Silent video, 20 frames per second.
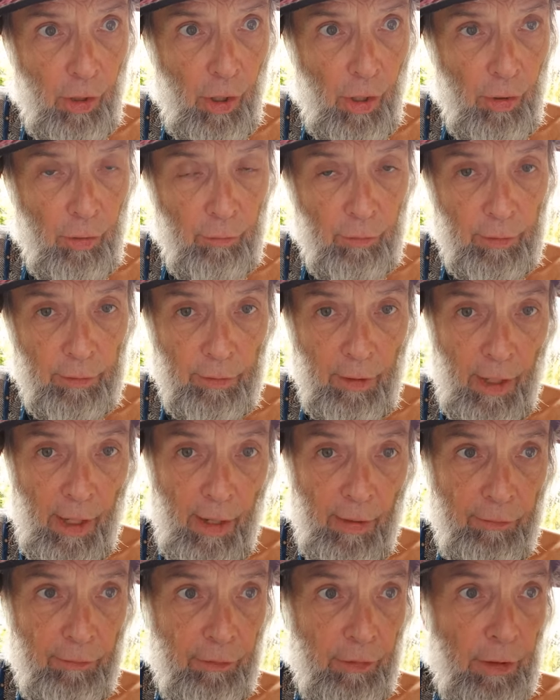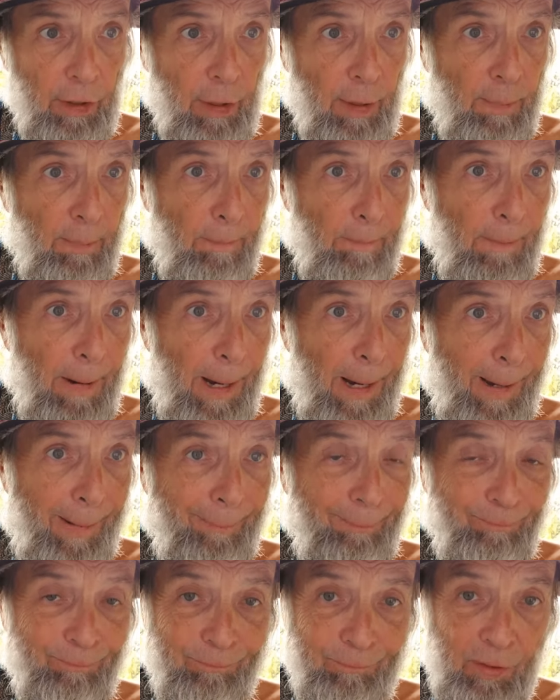and ask him,
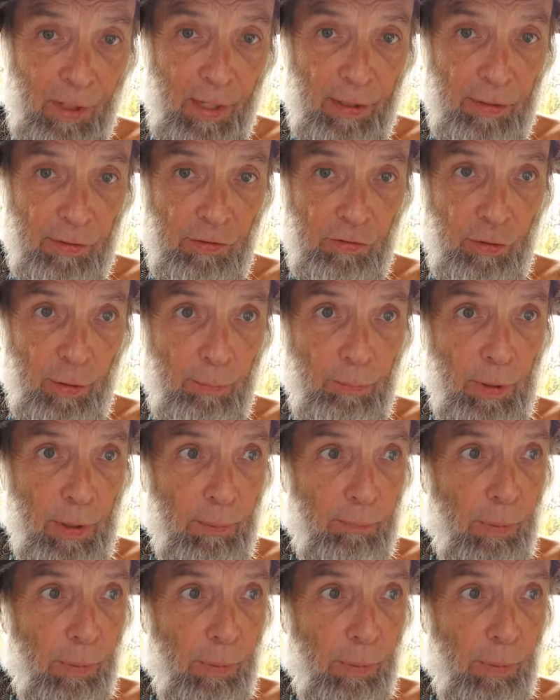kindly ship me a